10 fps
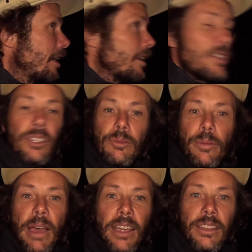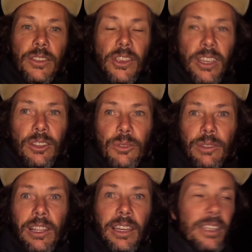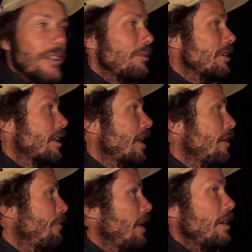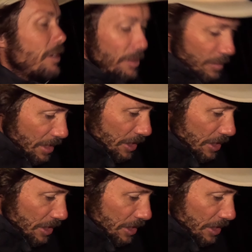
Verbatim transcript: it's good to be back in this anchorage we like it we kind of found it by